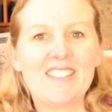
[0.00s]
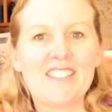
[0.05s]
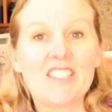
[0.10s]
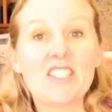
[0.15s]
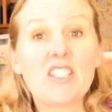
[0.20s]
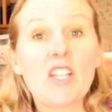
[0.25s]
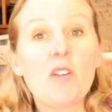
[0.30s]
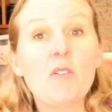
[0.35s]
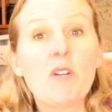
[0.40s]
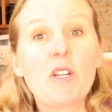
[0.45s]

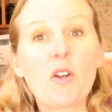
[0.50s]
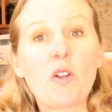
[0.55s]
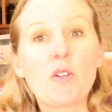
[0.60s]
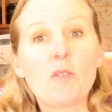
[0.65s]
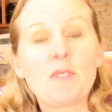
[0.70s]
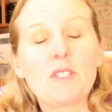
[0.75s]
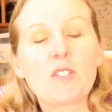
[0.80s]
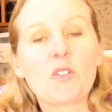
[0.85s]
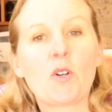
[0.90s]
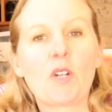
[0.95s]
Today we're
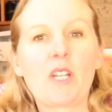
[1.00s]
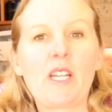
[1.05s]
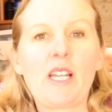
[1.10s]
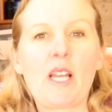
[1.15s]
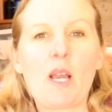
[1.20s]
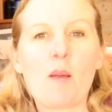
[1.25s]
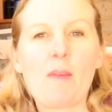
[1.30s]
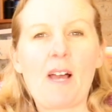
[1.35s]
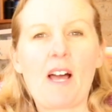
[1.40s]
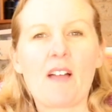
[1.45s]
going to be
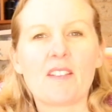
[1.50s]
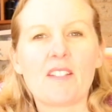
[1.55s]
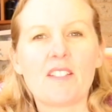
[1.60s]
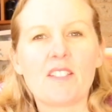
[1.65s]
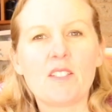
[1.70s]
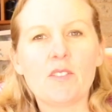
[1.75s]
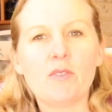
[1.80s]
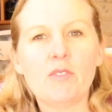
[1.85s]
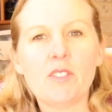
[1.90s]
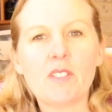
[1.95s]
talking about
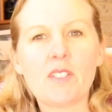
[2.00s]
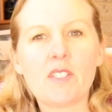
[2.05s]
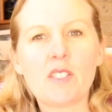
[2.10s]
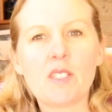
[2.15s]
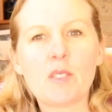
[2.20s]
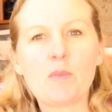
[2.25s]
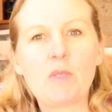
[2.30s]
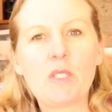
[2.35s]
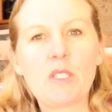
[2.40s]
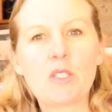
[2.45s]
the
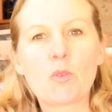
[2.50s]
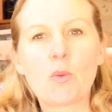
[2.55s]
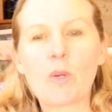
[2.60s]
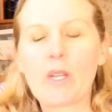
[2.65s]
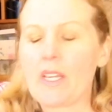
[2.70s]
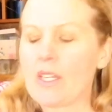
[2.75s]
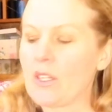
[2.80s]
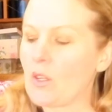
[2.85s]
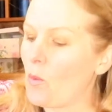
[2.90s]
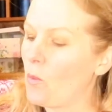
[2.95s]
differences
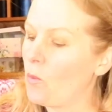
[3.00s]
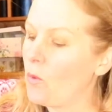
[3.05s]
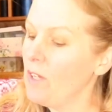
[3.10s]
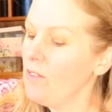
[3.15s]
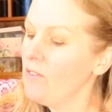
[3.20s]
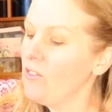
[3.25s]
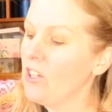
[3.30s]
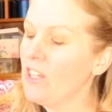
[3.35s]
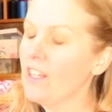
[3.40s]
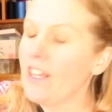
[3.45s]
between
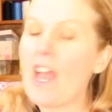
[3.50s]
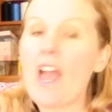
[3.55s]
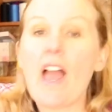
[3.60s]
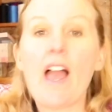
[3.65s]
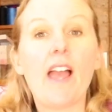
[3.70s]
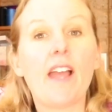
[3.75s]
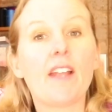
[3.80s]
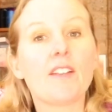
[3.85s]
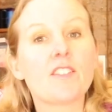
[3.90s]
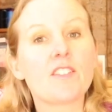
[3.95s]
weaving
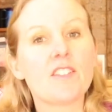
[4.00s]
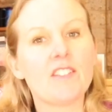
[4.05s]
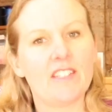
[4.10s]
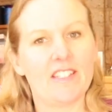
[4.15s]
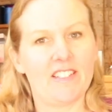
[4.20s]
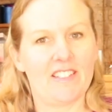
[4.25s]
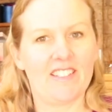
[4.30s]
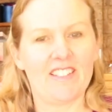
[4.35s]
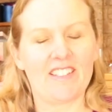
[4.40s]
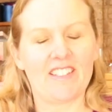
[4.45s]
and
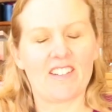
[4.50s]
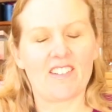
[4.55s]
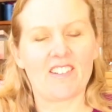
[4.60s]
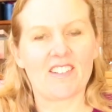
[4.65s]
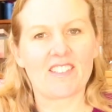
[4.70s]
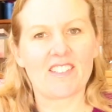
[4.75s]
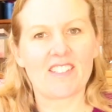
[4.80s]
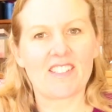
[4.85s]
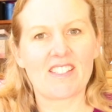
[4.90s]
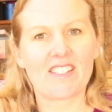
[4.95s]
knitting
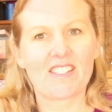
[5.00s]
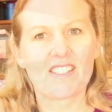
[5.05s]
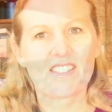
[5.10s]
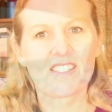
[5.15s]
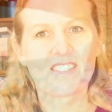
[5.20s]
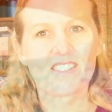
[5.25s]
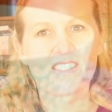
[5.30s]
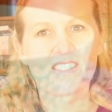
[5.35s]
yarns.